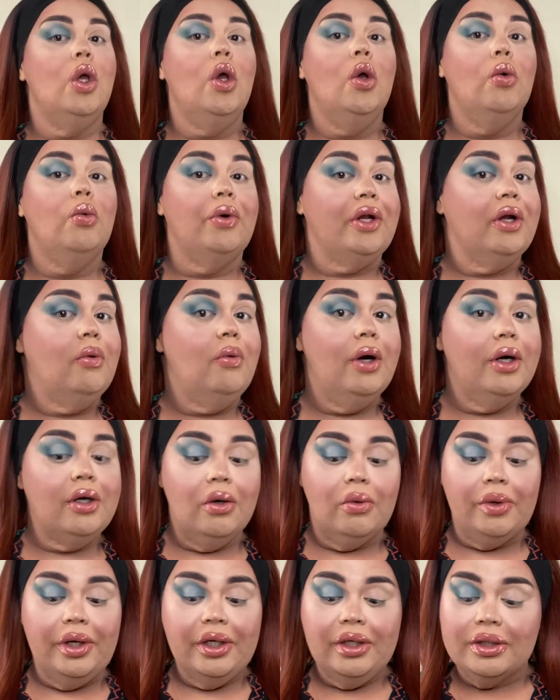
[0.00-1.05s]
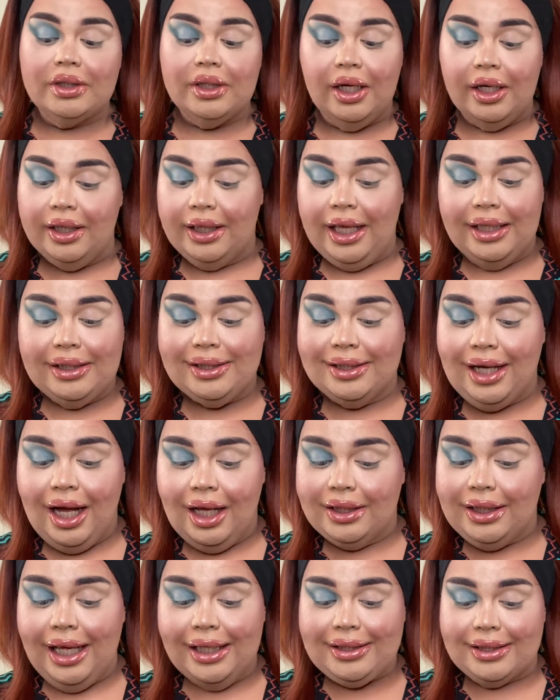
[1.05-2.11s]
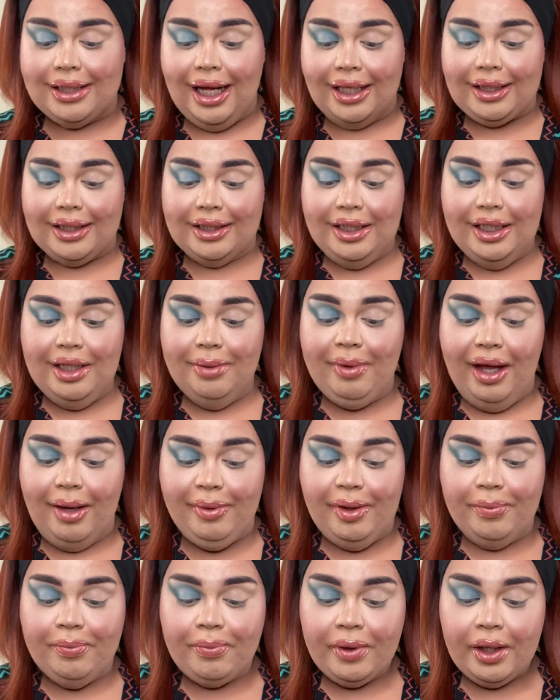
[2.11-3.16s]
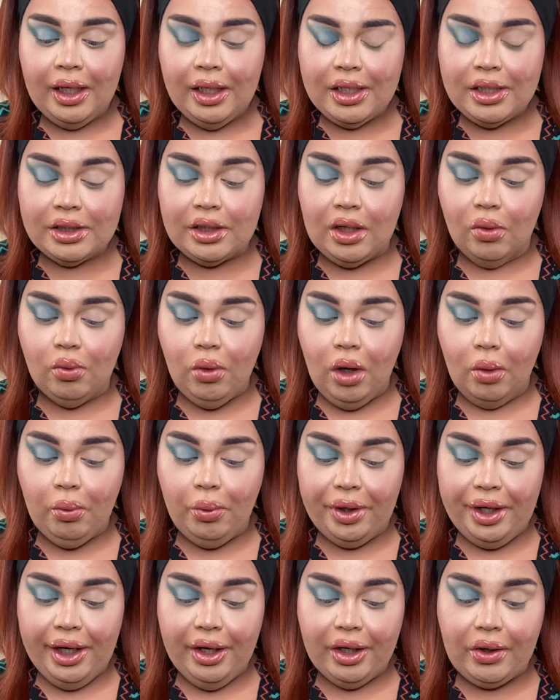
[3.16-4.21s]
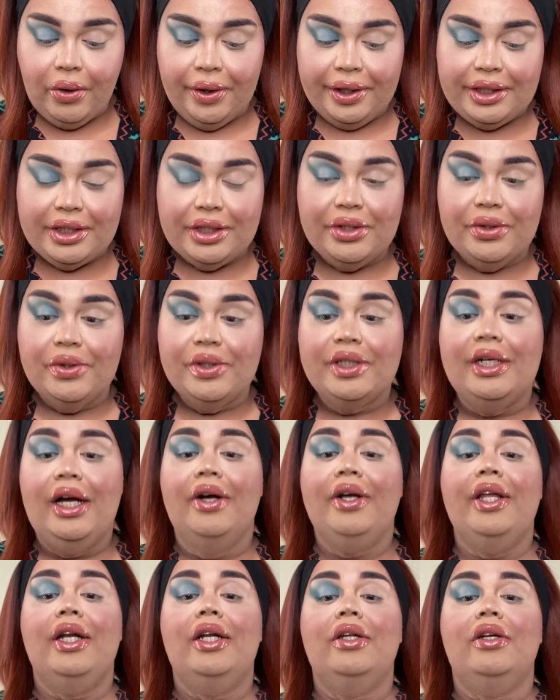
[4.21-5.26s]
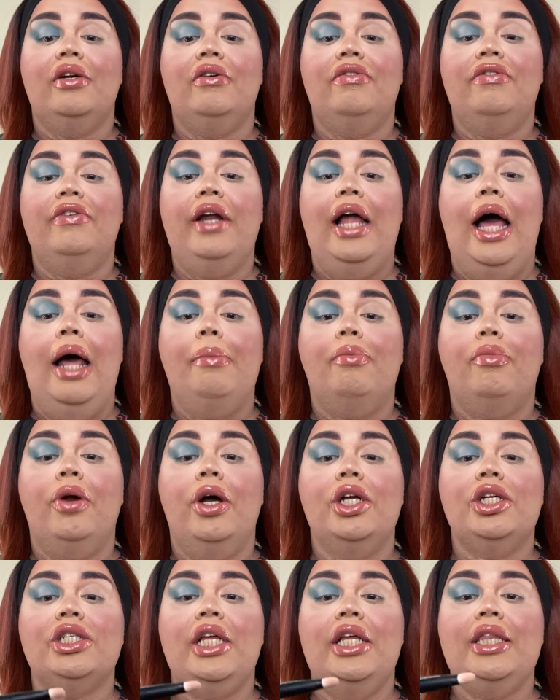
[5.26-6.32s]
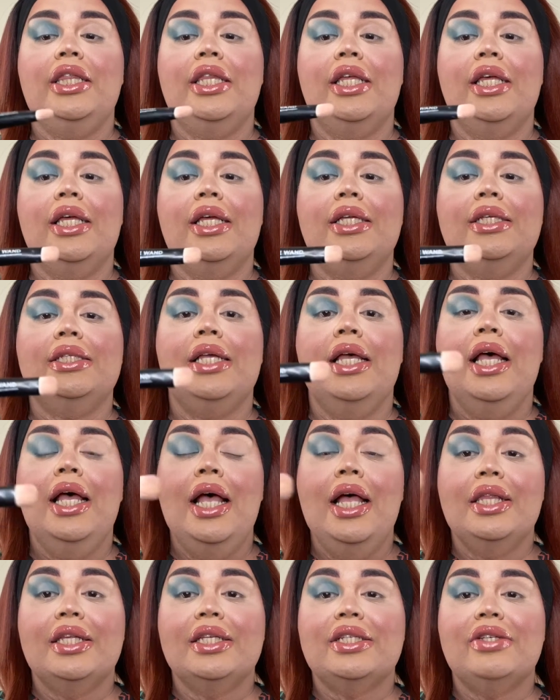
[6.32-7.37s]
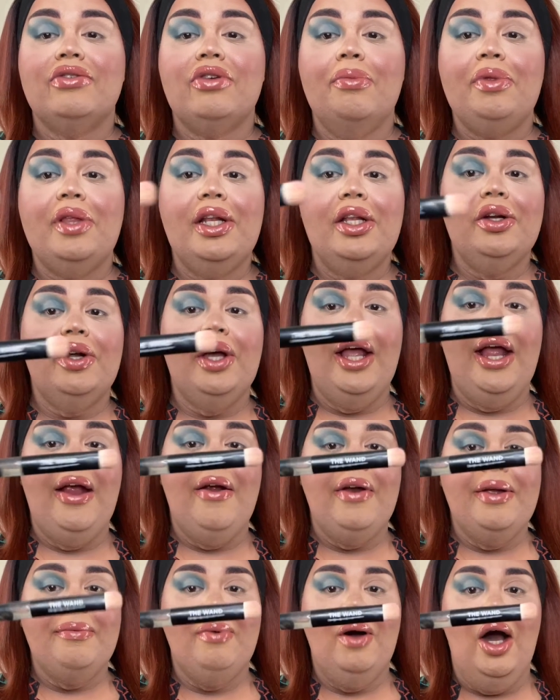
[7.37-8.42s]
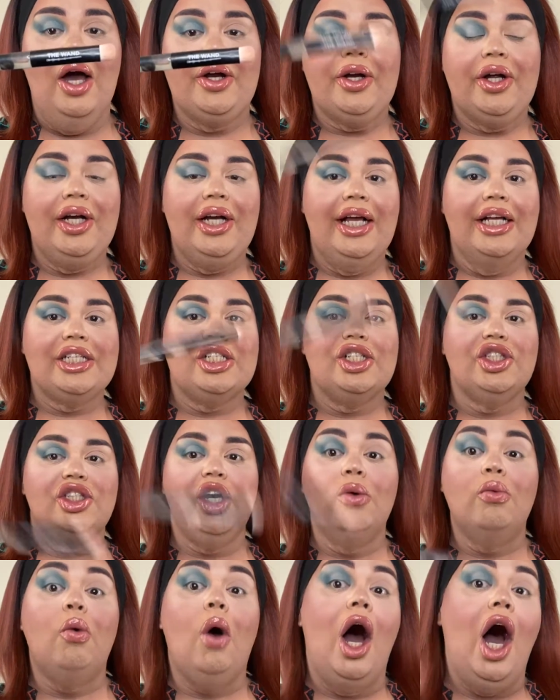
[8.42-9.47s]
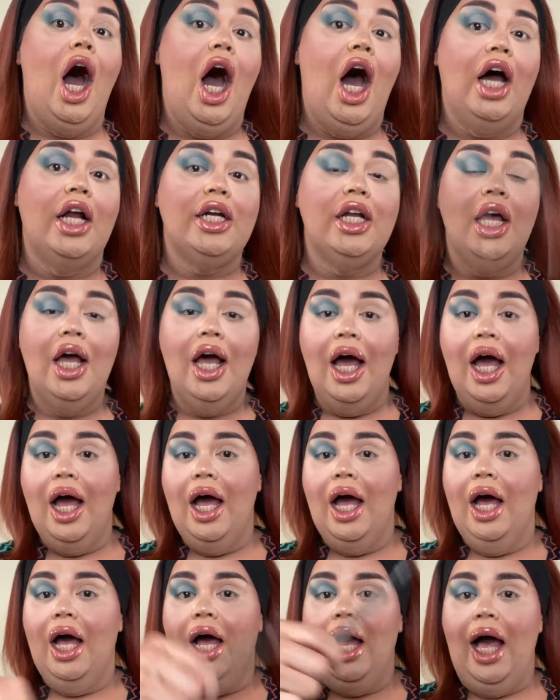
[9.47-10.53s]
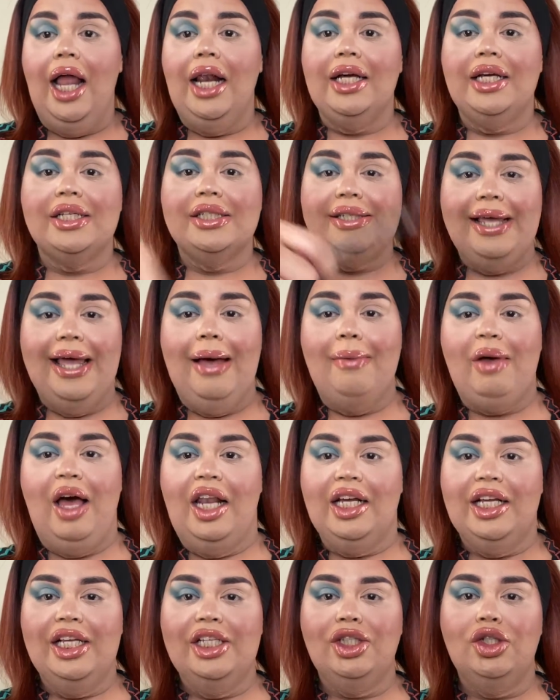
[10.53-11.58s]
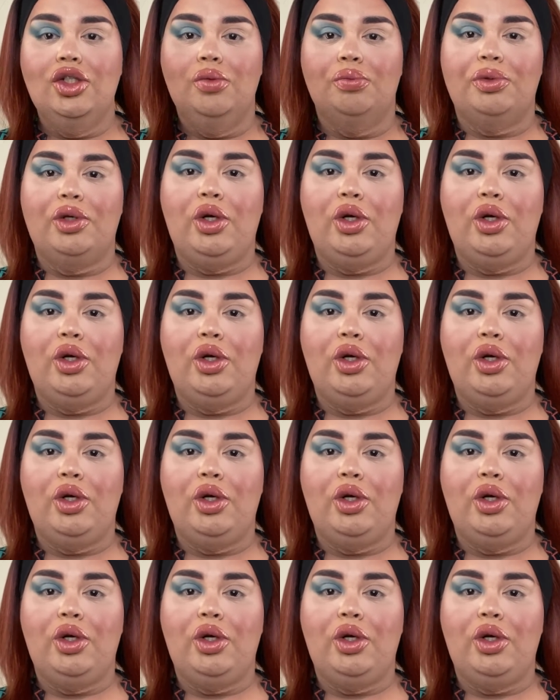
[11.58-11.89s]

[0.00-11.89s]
We don't want no wrinkles, honey. That's not the tea, baby. So what we are going to do is now get a little flat brush like this. This is from the little Harry Potter collection, the wand. Alakazam, alakazoo.